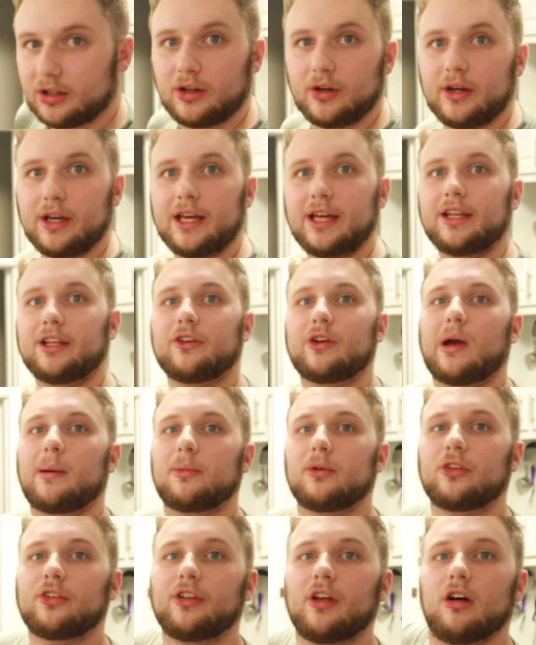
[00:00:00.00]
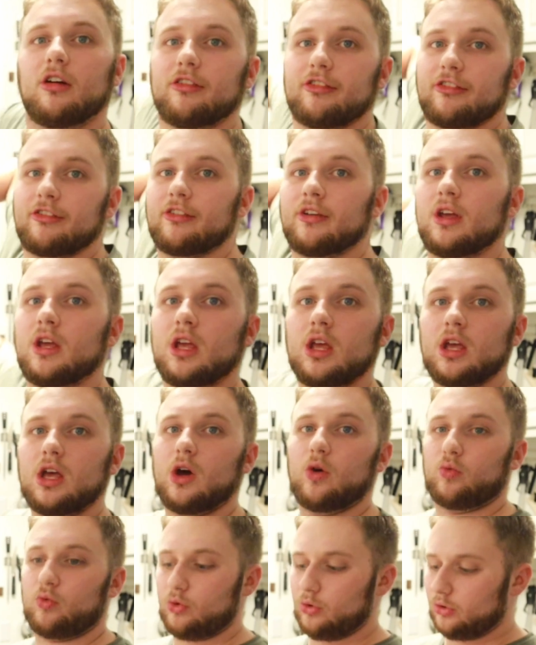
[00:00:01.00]
Go ahead and grab yourself
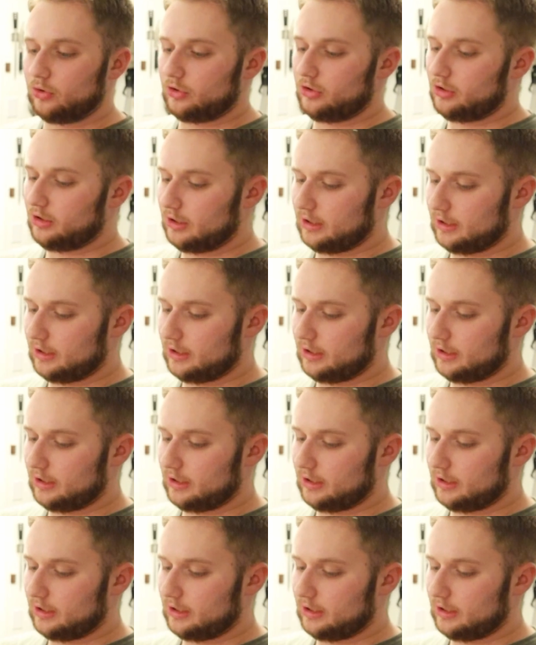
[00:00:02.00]
a ruler,